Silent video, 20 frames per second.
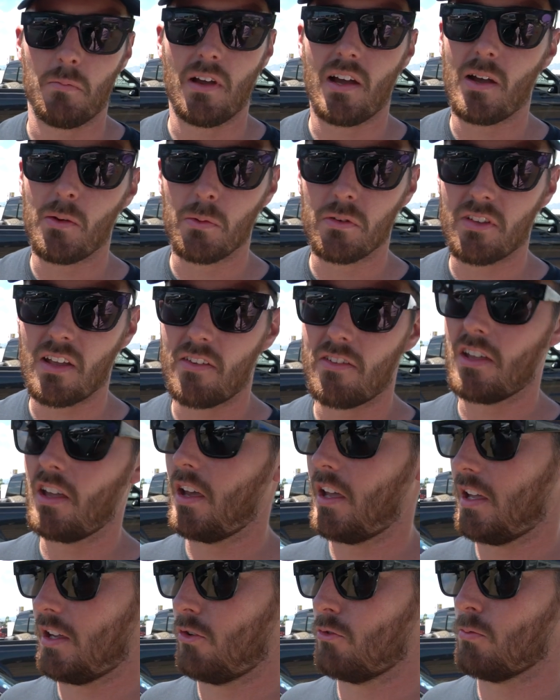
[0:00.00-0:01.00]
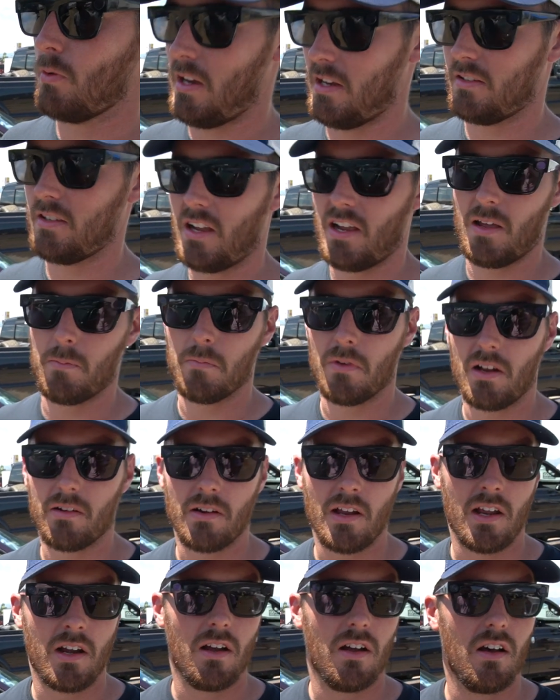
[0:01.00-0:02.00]
I was having a great time. I
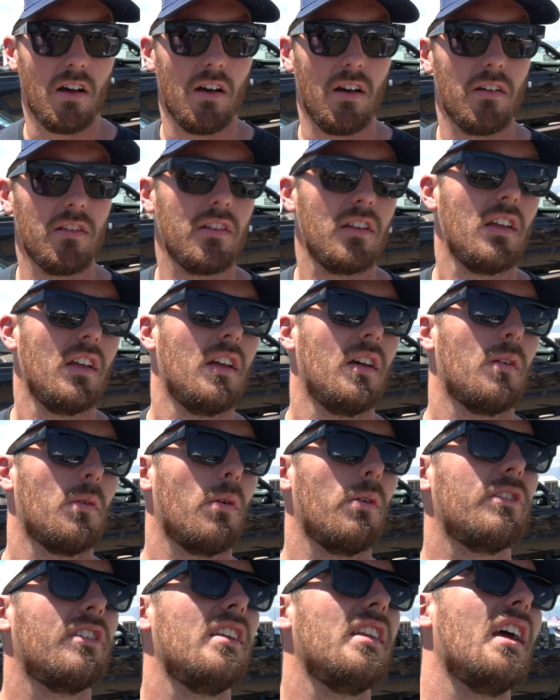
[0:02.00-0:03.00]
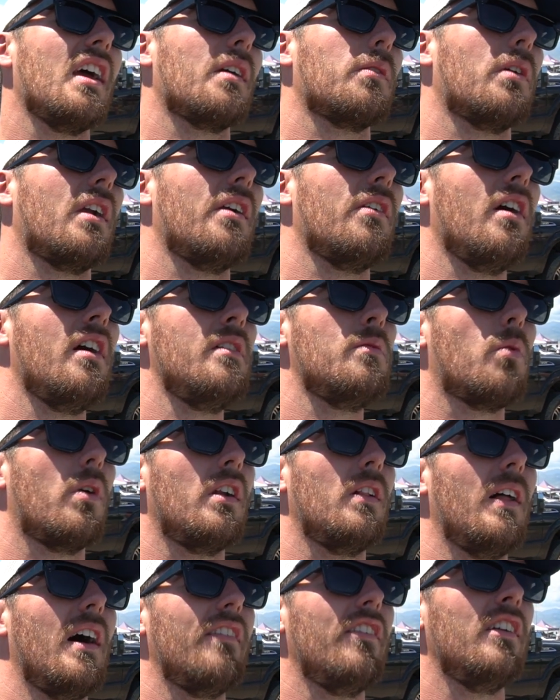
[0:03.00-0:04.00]
ran a, what was it, Nick? What did I run?
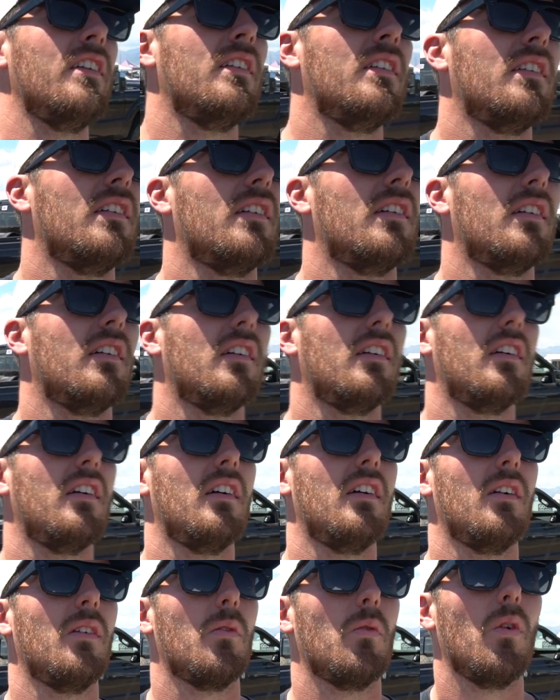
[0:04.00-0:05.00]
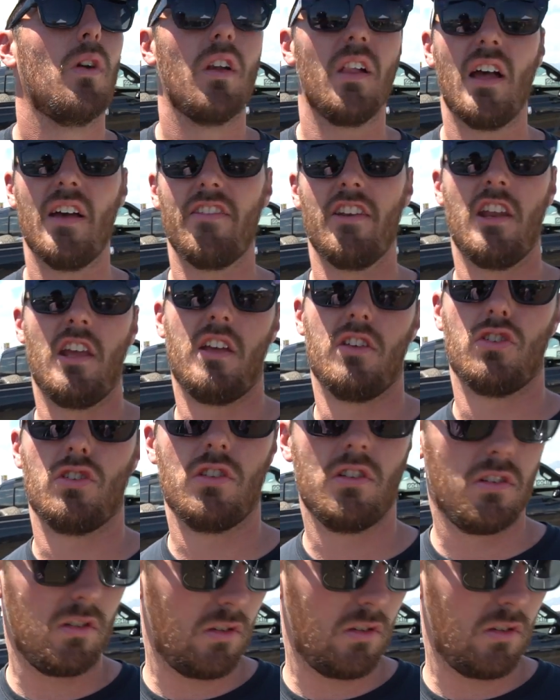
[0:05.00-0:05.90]
111? 111-ish.